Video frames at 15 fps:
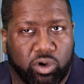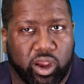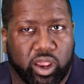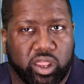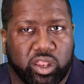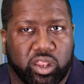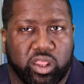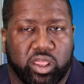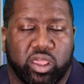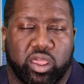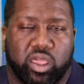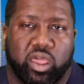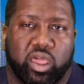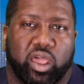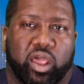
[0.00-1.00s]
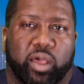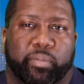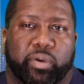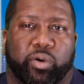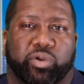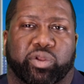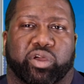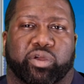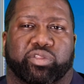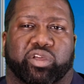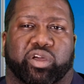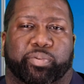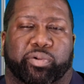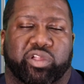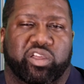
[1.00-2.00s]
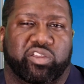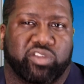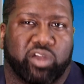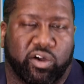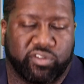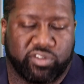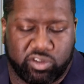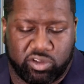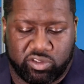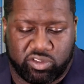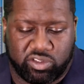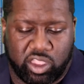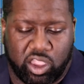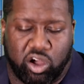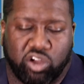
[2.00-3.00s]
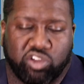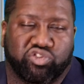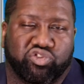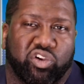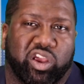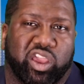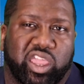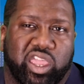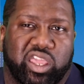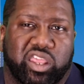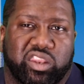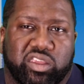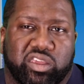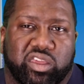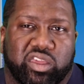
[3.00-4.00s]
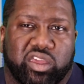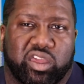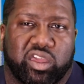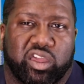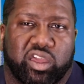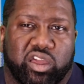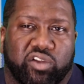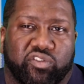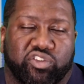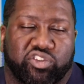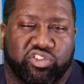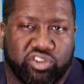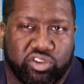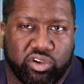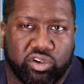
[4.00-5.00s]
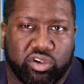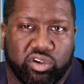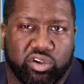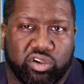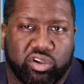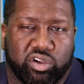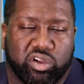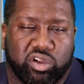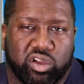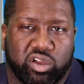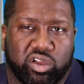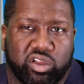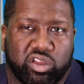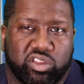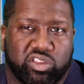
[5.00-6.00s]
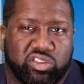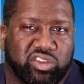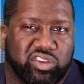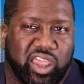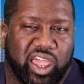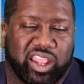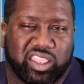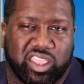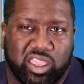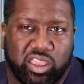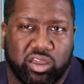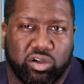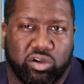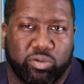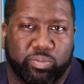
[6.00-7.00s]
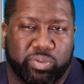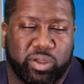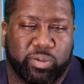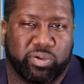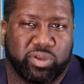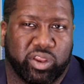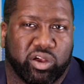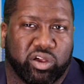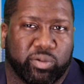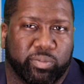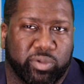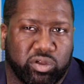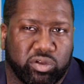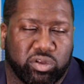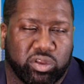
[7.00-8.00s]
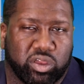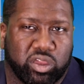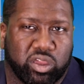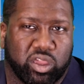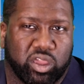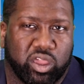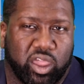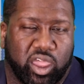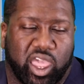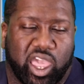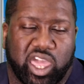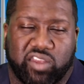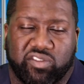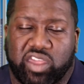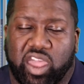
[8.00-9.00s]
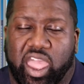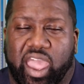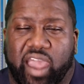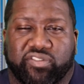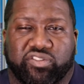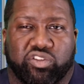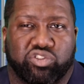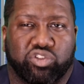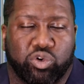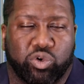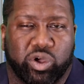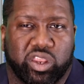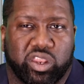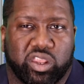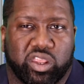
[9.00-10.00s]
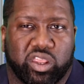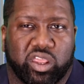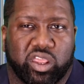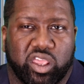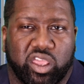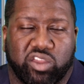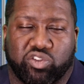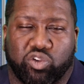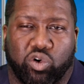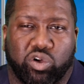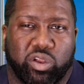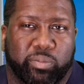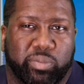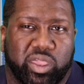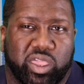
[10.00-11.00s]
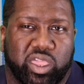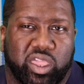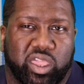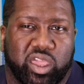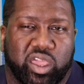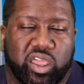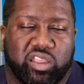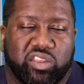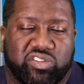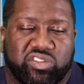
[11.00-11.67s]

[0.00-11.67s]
right? But when the police officers, they are trained for sure to not kill people in their community. And if they have to do it, it's going to be